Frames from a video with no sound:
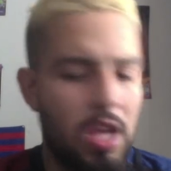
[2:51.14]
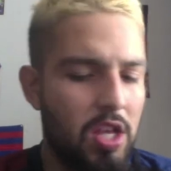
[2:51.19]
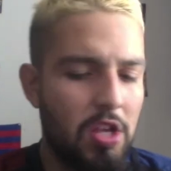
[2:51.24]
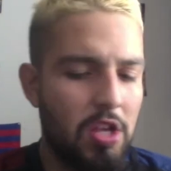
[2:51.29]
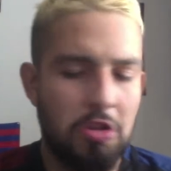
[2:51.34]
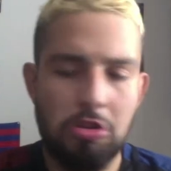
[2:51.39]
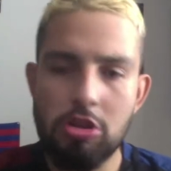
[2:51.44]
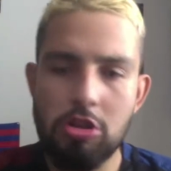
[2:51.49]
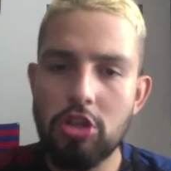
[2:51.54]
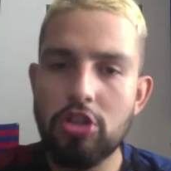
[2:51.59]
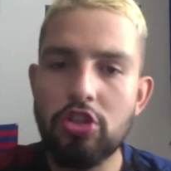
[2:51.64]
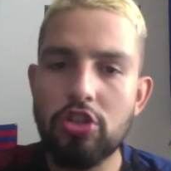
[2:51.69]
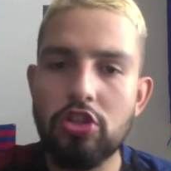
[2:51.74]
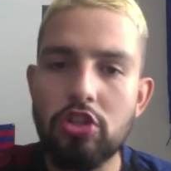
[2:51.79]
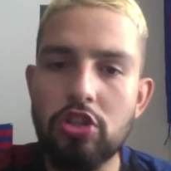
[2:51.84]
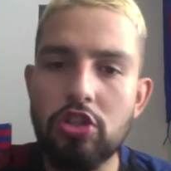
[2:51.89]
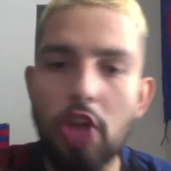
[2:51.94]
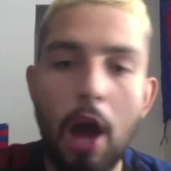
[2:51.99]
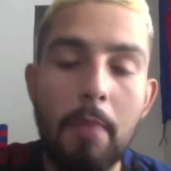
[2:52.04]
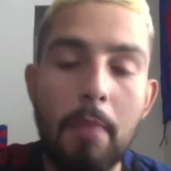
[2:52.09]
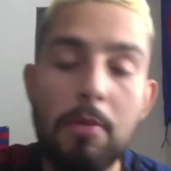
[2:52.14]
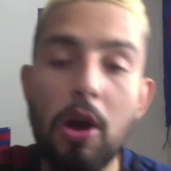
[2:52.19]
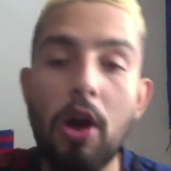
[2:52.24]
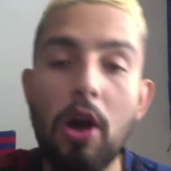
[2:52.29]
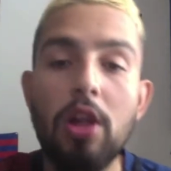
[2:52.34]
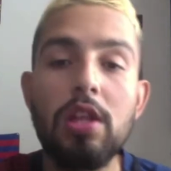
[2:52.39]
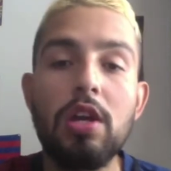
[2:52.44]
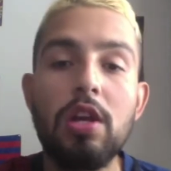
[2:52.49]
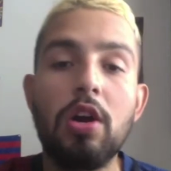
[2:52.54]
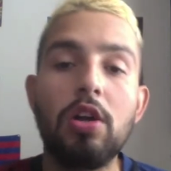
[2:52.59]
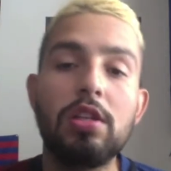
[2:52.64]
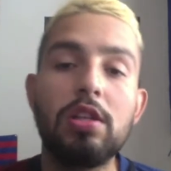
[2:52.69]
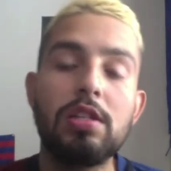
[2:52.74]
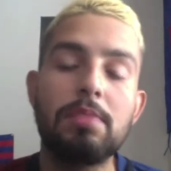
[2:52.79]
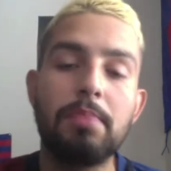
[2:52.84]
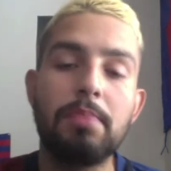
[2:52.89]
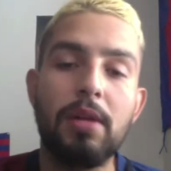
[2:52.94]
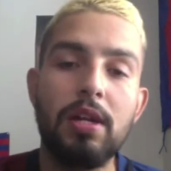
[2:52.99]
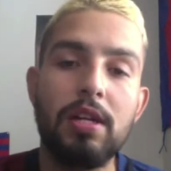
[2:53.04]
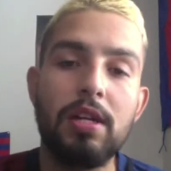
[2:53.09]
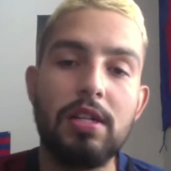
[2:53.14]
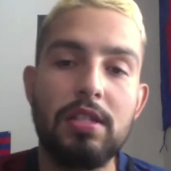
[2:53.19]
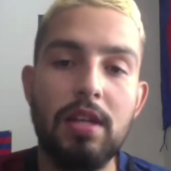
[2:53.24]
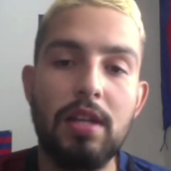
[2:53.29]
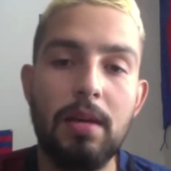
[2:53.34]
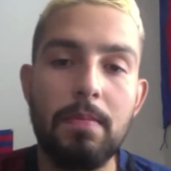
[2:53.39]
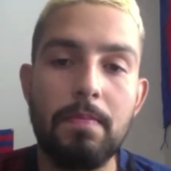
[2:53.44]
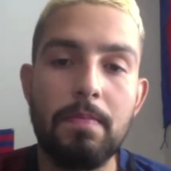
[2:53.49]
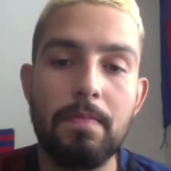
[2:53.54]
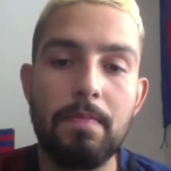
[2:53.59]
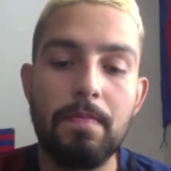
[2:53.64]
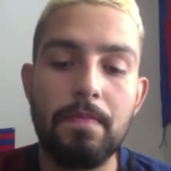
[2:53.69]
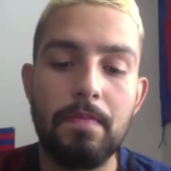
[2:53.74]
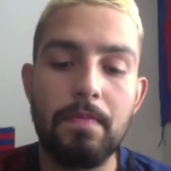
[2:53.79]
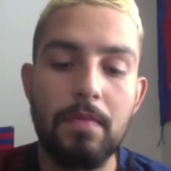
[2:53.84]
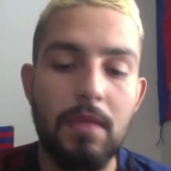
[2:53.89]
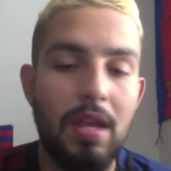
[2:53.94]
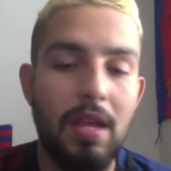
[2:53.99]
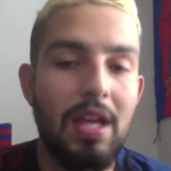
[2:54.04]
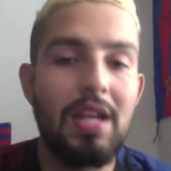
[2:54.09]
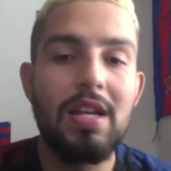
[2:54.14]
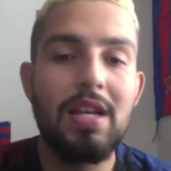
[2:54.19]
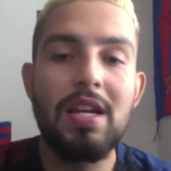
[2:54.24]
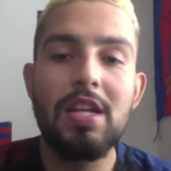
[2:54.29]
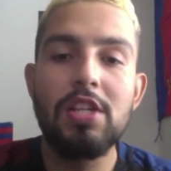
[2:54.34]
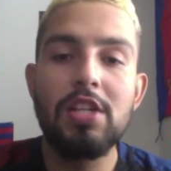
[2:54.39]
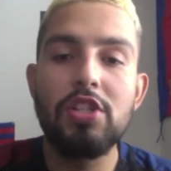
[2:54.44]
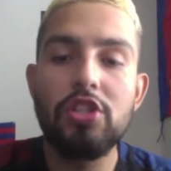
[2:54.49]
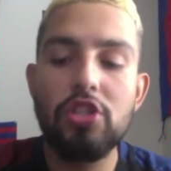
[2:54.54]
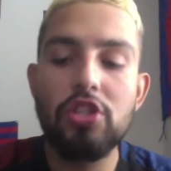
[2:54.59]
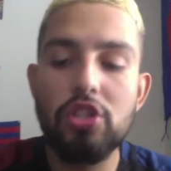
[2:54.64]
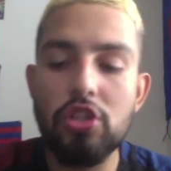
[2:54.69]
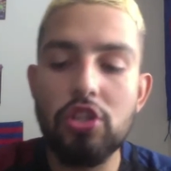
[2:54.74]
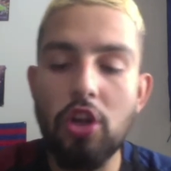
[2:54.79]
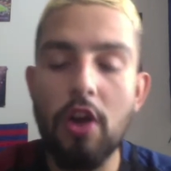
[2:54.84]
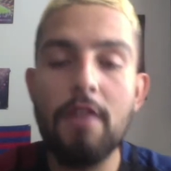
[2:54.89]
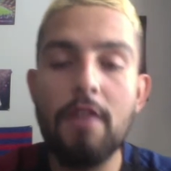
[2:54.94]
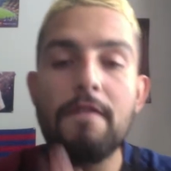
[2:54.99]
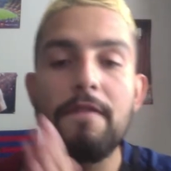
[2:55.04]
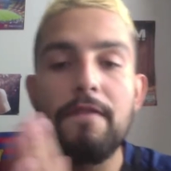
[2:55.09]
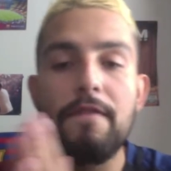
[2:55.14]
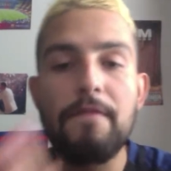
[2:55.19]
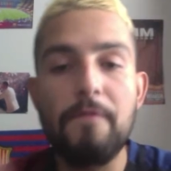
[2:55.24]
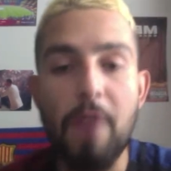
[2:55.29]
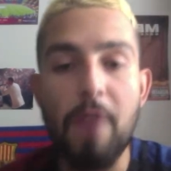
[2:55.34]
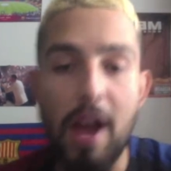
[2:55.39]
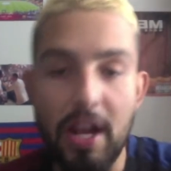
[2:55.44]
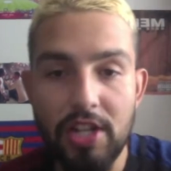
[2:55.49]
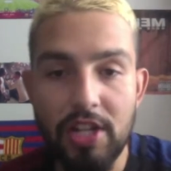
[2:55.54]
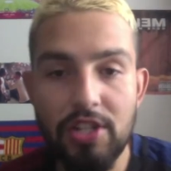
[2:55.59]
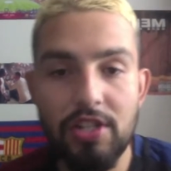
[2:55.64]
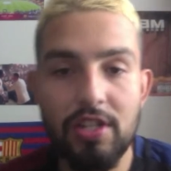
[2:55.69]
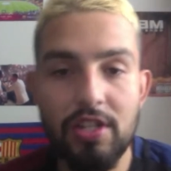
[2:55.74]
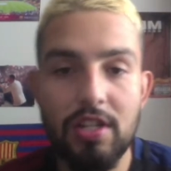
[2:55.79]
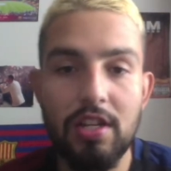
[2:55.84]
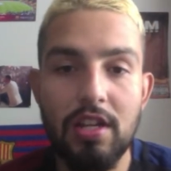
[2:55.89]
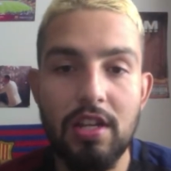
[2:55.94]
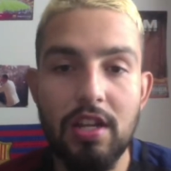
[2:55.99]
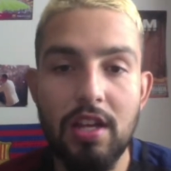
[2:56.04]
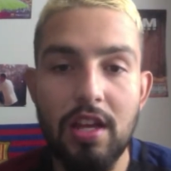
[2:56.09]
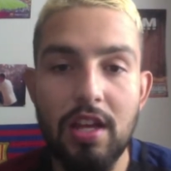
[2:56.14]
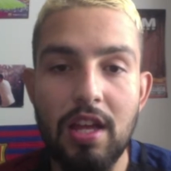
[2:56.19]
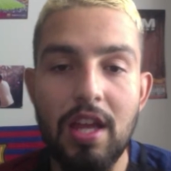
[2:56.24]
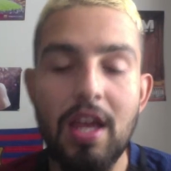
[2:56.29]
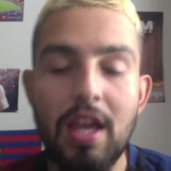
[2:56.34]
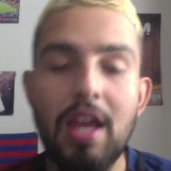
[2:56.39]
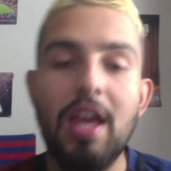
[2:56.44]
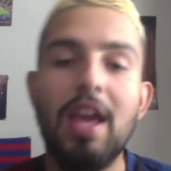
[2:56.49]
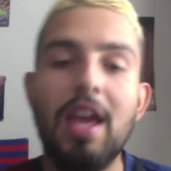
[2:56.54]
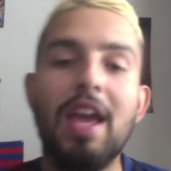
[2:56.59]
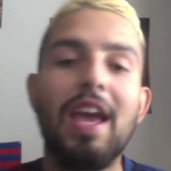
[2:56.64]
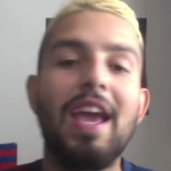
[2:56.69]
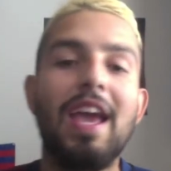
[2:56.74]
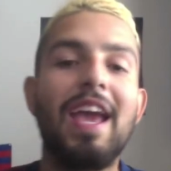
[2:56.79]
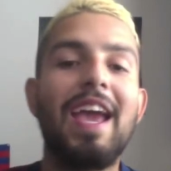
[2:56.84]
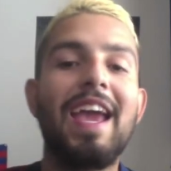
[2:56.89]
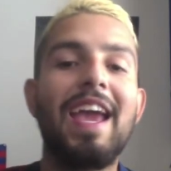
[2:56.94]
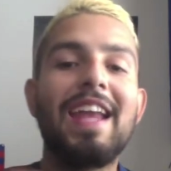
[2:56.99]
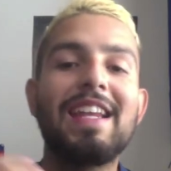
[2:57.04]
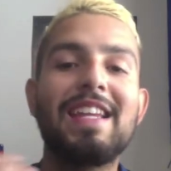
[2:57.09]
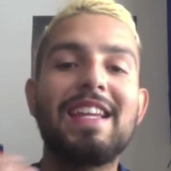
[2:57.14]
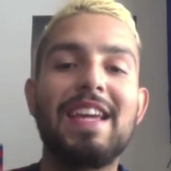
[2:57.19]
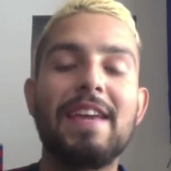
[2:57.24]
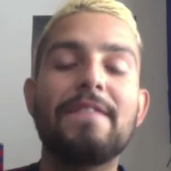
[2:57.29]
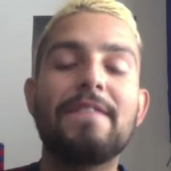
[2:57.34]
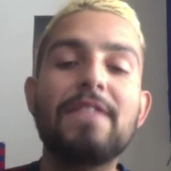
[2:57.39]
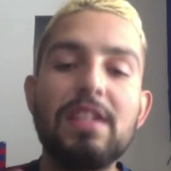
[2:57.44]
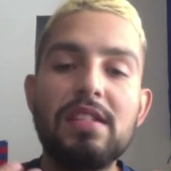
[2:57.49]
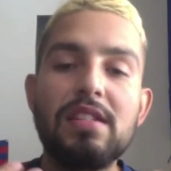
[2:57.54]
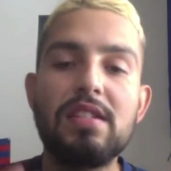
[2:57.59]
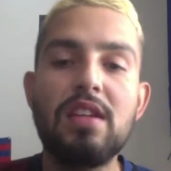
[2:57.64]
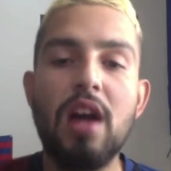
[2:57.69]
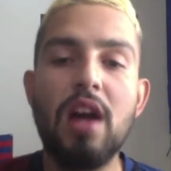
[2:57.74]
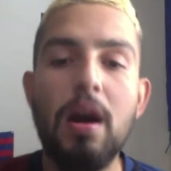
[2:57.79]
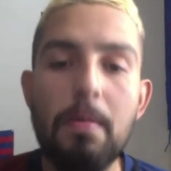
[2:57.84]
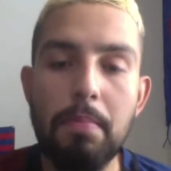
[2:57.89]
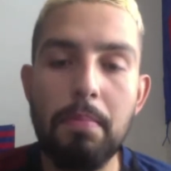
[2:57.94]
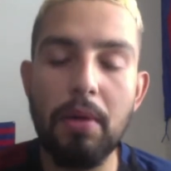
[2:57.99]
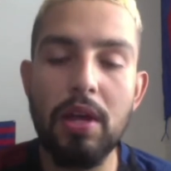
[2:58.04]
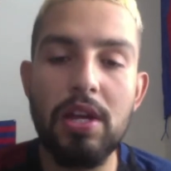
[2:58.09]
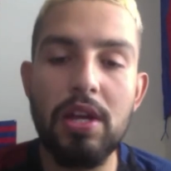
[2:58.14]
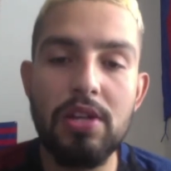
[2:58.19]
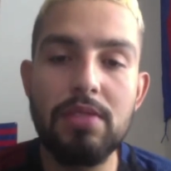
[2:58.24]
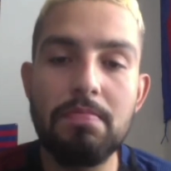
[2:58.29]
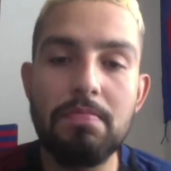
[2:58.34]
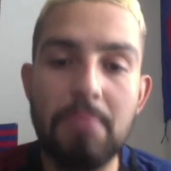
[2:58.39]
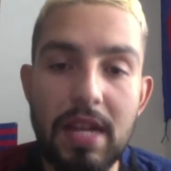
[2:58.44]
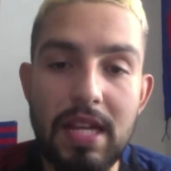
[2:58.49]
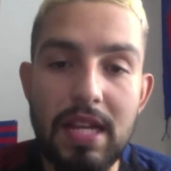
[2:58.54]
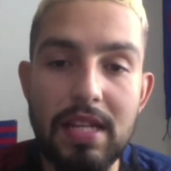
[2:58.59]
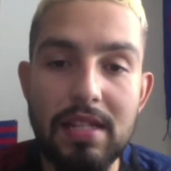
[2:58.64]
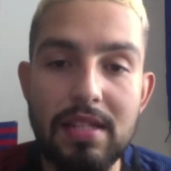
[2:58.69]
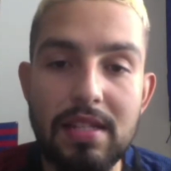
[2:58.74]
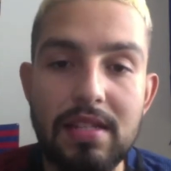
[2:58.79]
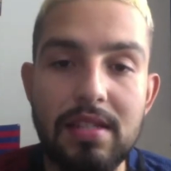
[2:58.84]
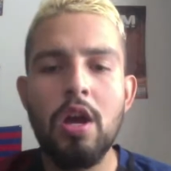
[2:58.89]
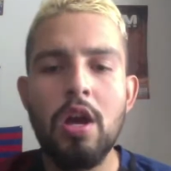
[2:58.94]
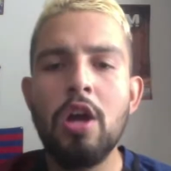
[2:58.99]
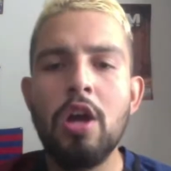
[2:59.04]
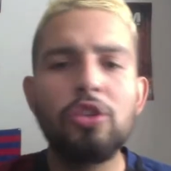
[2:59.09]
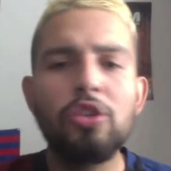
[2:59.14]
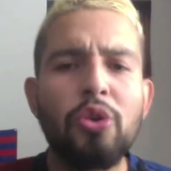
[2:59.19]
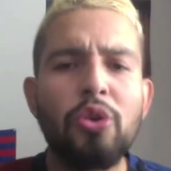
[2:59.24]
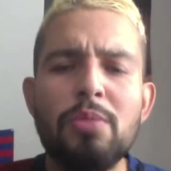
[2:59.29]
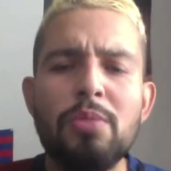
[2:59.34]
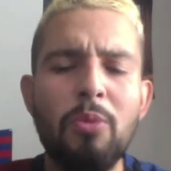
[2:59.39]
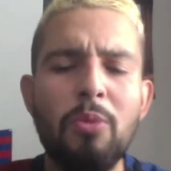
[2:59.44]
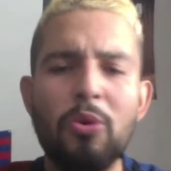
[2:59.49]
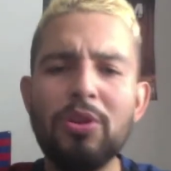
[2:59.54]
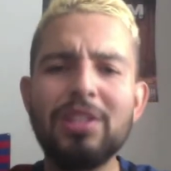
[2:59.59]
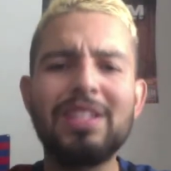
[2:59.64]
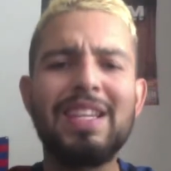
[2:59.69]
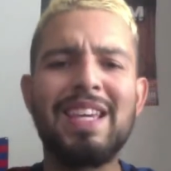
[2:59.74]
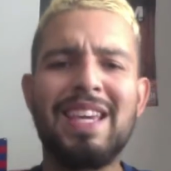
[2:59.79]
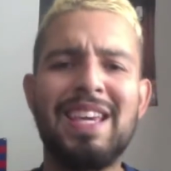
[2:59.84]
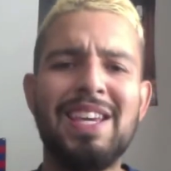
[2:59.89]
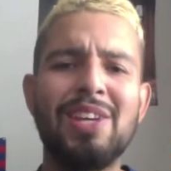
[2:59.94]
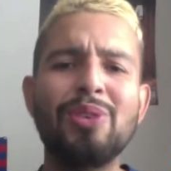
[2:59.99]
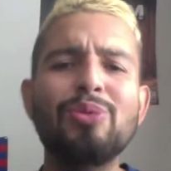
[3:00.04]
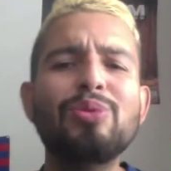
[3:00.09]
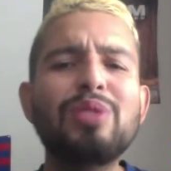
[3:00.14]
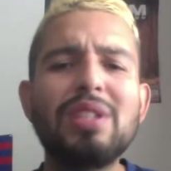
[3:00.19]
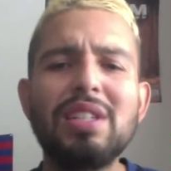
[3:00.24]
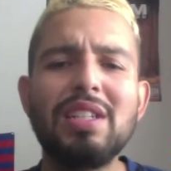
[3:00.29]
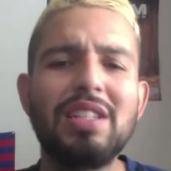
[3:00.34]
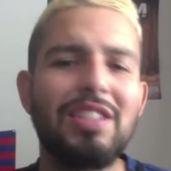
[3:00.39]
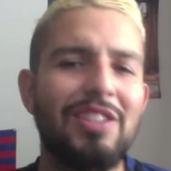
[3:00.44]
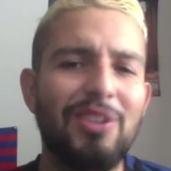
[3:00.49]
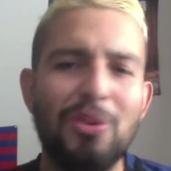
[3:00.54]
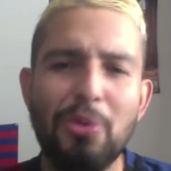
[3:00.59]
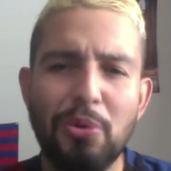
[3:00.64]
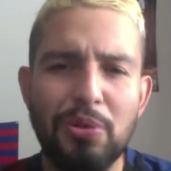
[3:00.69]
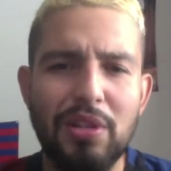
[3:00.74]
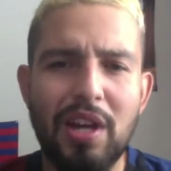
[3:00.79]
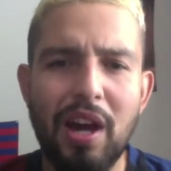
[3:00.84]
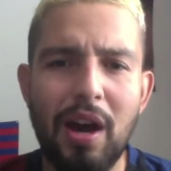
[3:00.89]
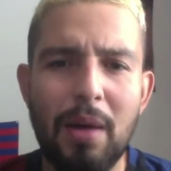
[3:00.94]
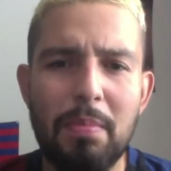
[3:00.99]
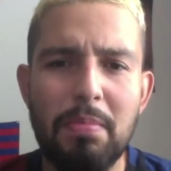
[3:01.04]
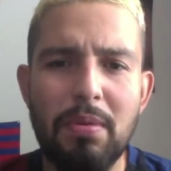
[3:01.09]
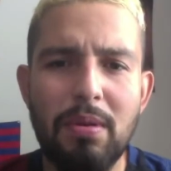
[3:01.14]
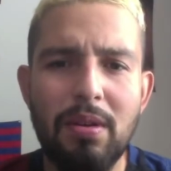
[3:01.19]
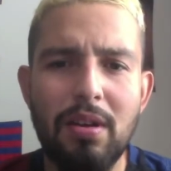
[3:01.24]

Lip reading: Stop calling all these players up. Start fresh. And give these young players minutes. Jordan Morris killed it in the Gold Cup.